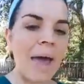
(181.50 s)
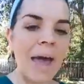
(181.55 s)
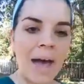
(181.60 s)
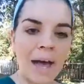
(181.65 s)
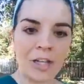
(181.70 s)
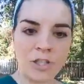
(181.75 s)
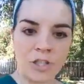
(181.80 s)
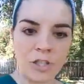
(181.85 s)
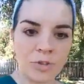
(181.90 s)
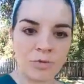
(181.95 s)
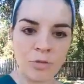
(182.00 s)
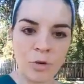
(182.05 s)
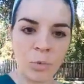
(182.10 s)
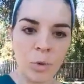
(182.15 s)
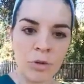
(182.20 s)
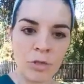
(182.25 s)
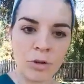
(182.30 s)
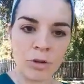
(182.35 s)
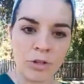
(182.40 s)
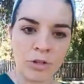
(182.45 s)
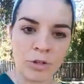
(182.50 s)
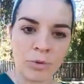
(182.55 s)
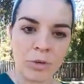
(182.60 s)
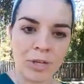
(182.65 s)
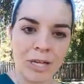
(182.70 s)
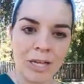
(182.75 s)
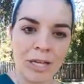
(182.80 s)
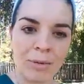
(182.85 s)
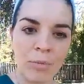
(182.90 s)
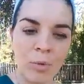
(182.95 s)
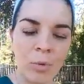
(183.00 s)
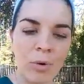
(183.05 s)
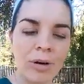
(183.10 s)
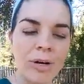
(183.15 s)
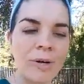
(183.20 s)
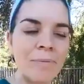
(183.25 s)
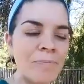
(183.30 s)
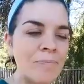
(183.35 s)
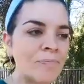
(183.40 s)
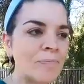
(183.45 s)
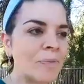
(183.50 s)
passion for what they're doing anymore.